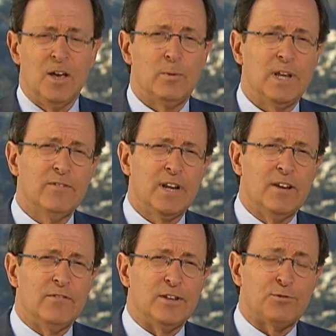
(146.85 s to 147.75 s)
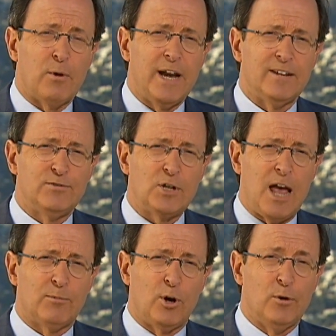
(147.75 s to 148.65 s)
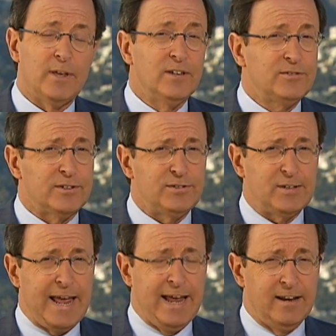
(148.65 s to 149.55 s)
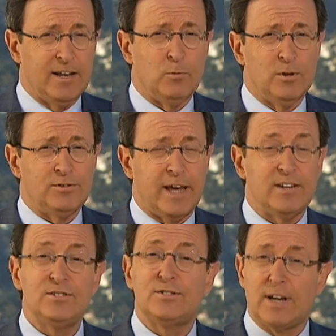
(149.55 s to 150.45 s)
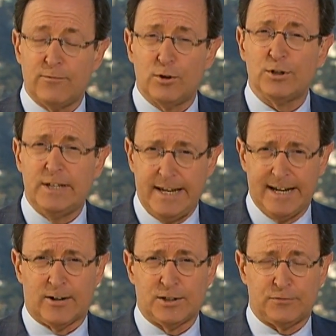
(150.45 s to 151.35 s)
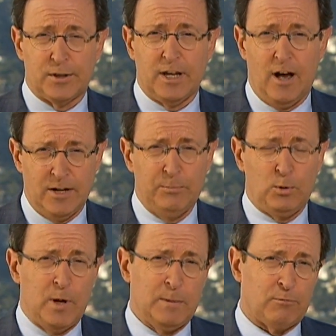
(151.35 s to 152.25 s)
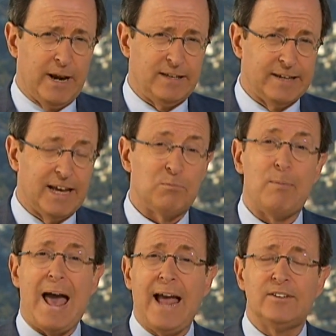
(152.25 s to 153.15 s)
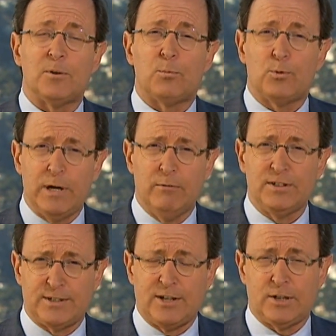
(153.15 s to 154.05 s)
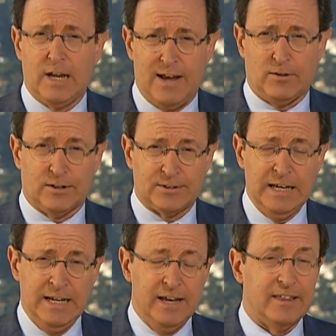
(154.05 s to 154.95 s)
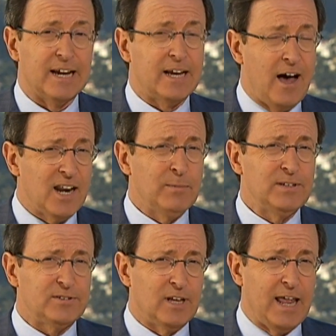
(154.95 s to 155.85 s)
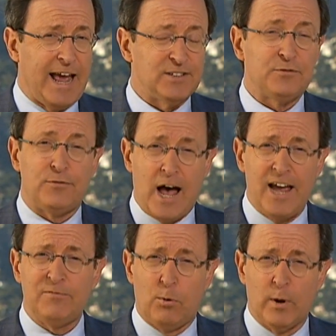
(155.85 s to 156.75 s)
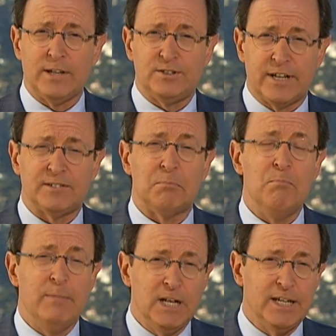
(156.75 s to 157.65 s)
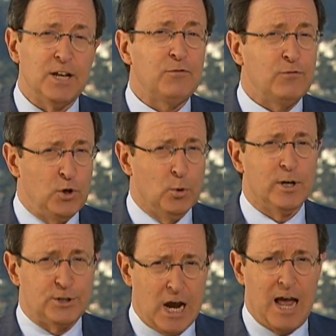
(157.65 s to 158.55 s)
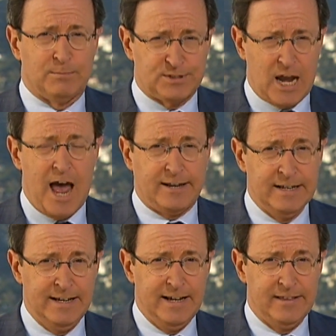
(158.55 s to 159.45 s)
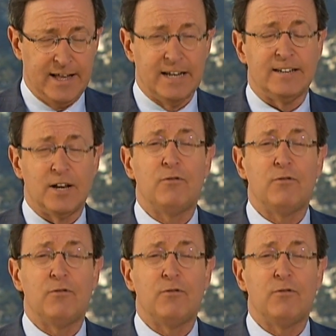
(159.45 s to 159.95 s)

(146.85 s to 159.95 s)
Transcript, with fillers: But even if this rate of job growth is sustained, it will take several years for the unemployment rate to get back to pre-recession levels. The economy still has five point six million fewer jobs, Scott, than it did